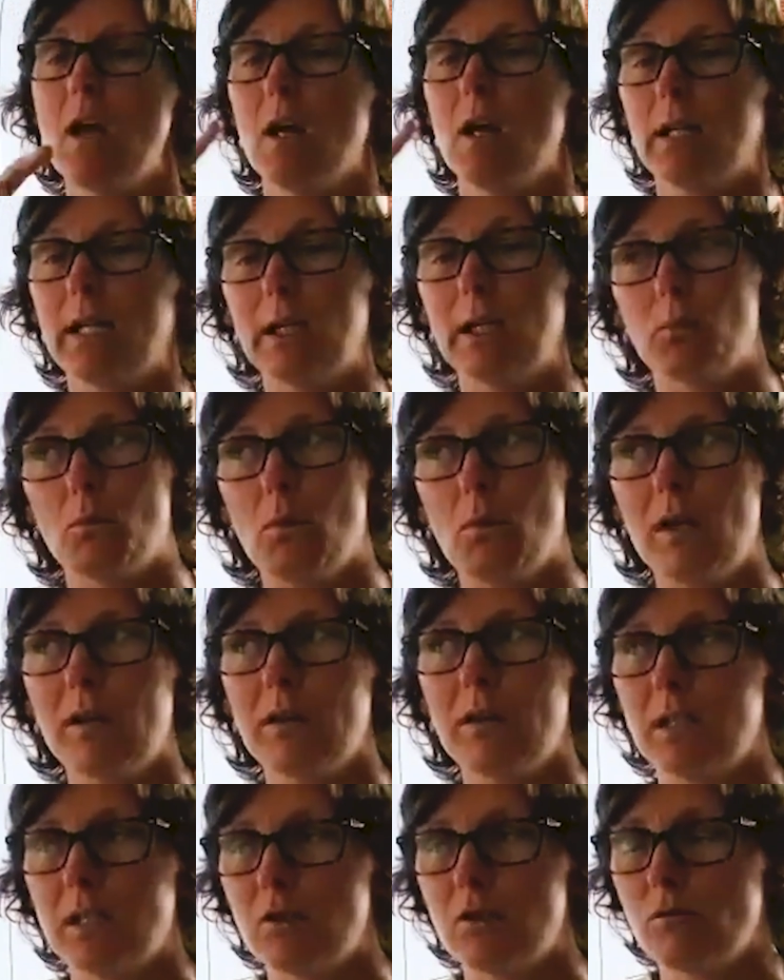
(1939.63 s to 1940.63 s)
like what
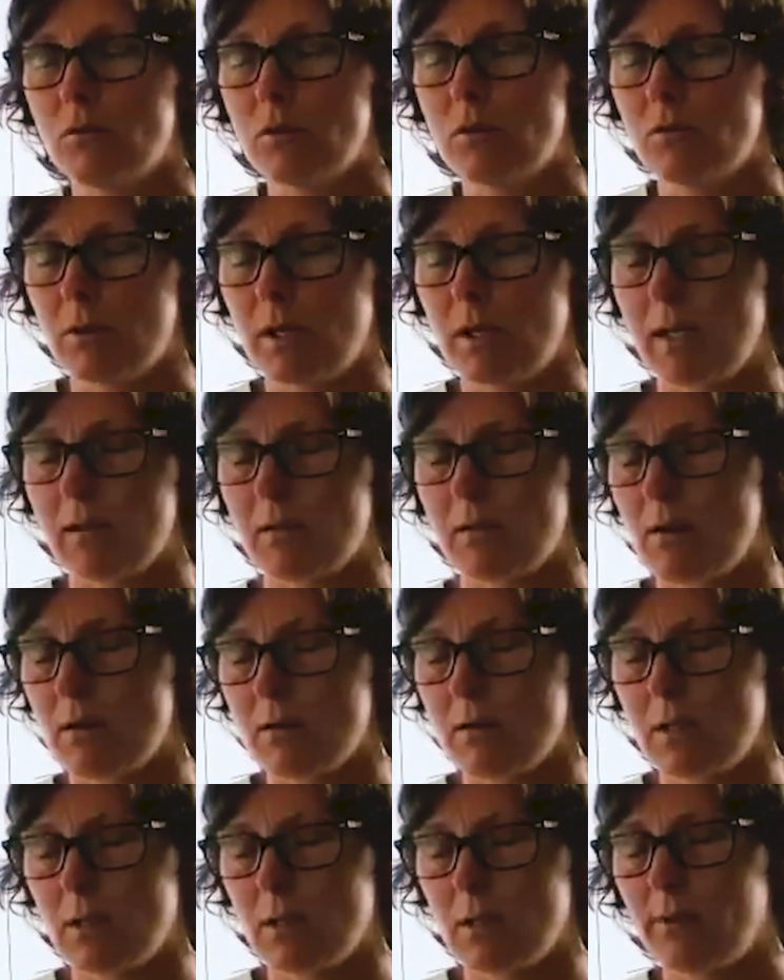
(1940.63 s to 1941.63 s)
the interest rates are and
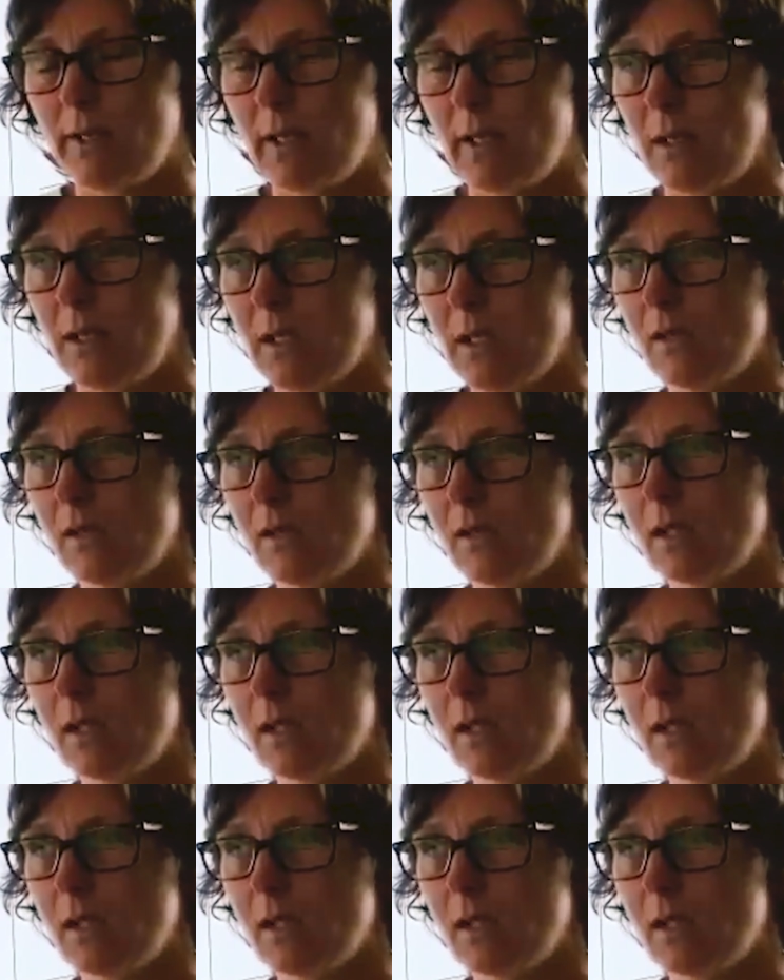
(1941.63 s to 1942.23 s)
stuff like this.